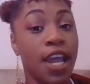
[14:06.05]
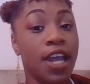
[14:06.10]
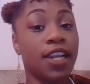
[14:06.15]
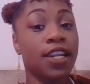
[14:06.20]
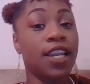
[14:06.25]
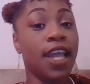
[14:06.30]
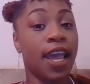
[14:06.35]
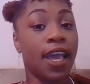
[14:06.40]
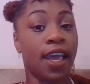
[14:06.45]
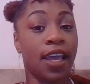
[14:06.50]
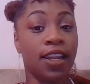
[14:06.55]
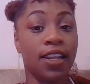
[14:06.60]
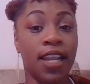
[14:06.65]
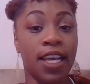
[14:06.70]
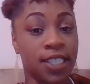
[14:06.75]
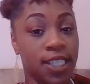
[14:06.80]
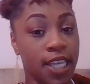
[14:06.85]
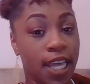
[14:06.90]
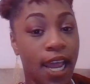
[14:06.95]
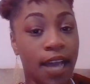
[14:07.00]
that
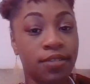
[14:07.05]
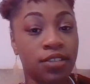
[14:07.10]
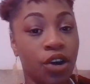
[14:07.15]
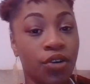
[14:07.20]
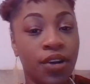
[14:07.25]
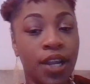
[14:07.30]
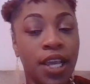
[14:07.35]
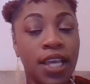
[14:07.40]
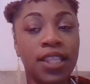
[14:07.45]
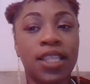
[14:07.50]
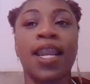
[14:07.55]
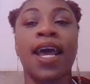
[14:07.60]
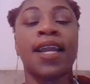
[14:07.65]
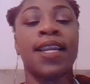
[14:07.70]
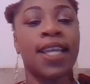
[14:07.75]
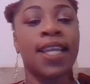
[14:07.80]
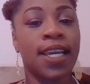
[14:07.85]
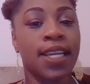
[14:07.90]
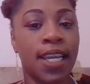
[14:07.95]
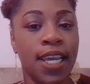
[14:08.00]
they said I was going to need that I
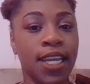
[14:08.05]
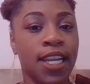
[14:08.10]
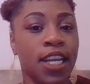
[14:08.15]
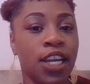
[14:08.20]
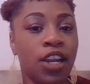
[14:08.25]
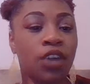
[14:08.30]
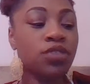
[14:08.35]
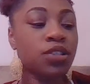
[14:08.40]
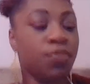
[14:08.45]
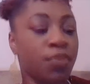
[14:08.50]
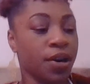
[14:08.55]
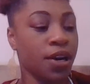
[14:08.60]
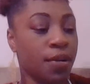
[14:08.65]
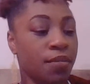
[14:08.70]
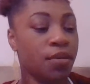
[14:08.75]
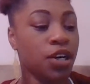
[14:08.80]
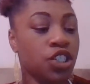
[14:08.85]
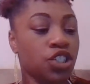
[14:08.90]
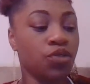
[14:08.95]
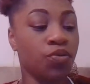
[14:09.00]
didn't need, and it was pretty
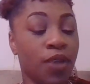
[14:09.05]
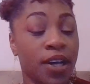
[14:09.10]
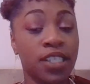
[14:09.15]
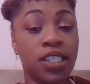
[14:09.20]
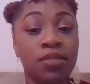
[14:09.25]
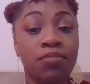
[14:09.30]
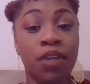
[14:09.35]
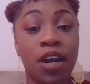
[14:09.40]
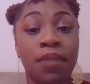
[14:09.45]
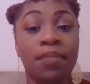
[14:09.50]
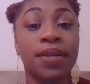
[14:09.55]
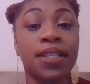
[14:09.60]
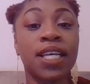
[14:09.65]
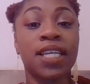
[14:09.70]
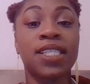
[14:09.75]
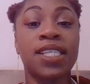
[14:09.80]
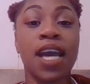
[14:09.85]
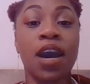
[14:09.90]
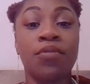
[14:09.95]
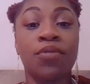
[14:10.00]
much a waste of money, but they
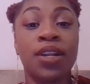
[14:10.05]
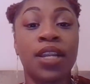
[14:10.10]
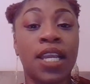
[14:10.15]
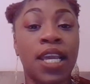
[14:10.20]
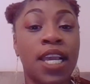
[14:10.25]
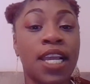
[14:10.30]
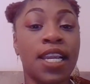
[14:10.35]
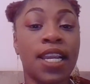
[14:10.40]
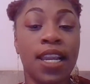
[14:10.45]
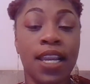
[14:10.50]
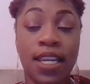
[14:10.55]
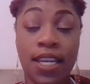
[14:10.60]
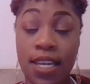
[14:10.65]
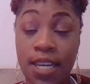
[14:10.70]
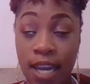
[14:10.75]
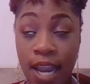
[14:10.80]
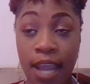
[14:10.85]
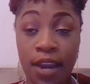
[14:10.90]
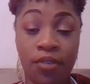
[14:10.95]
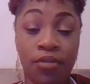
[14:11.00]
say I would need
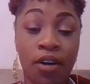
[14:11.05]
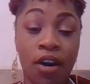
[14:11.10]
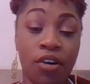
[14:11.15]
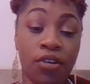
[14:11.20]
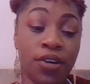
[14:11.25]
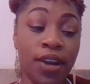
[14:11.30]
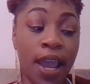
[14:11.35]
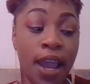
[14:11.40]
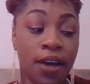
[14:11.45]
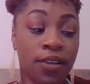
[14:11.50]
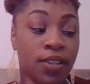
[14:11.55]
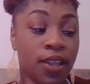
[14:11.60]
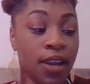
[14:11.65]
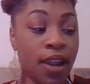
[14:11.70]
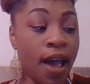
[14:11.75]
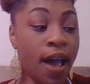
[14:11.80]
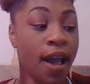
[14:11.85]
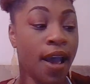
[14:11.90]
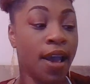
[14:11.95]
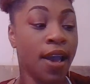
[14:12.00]
later on down the
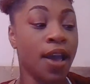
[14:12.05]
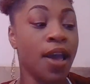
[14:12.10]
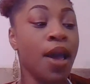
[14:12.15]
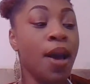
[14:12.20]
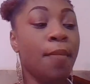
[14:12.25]
line.